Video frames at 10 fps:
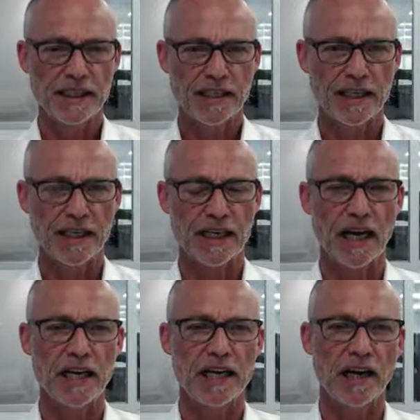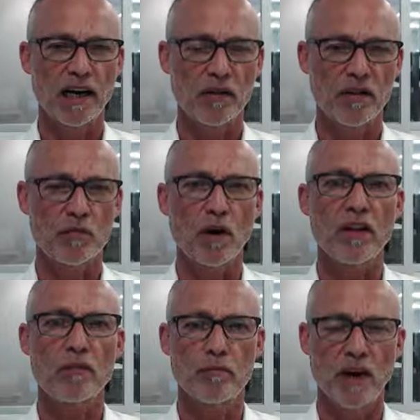Okay, now one of the
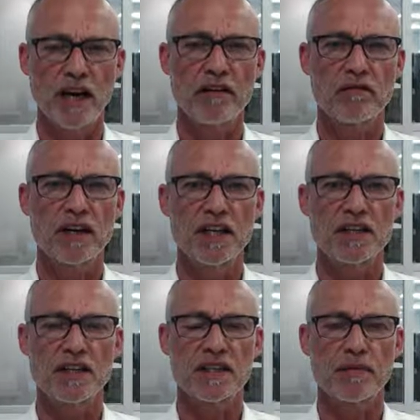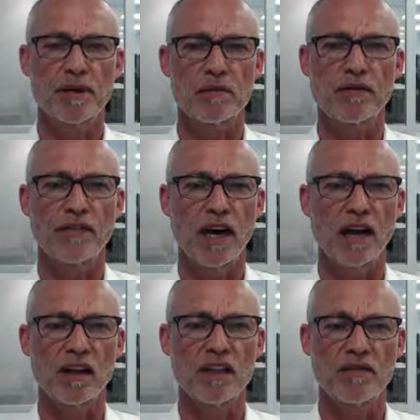main reasons that people fail
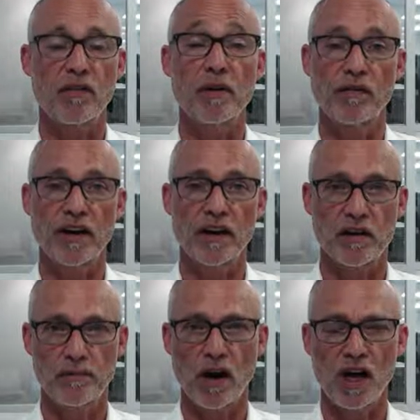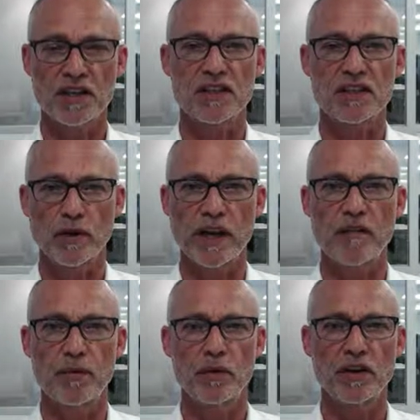is from ill-founded biases that we have
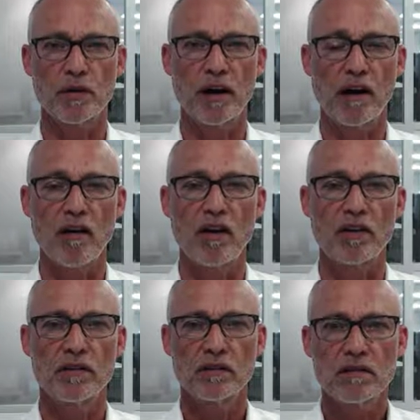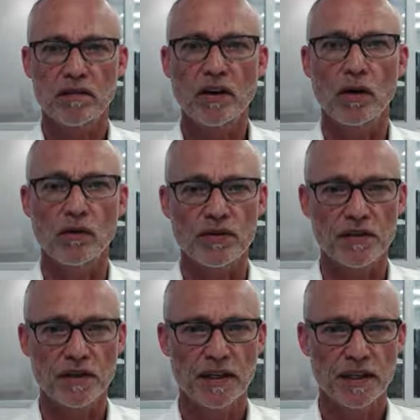built into our own selves.
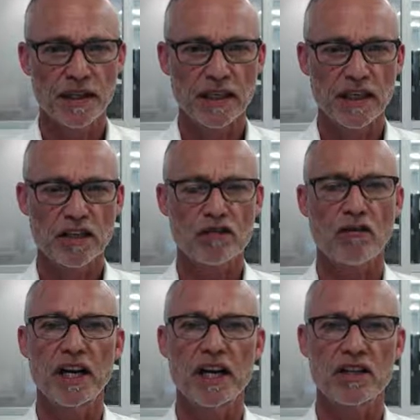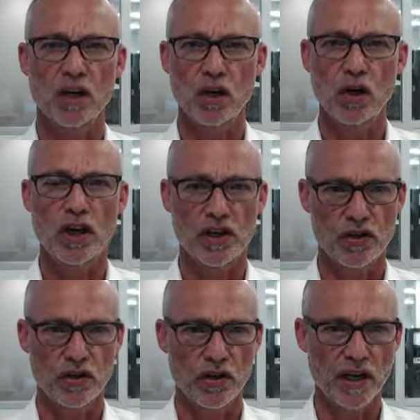Trading is a learning
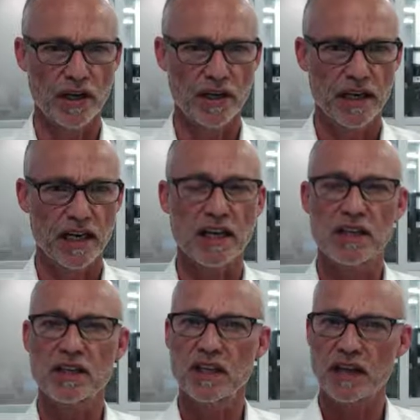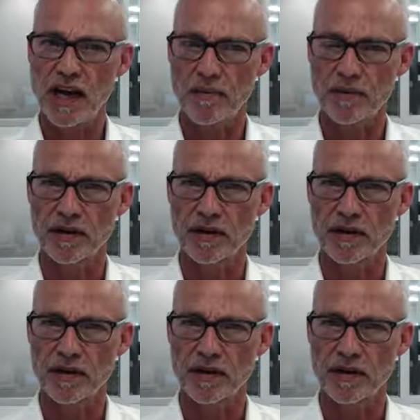journey. It doesn't just happen.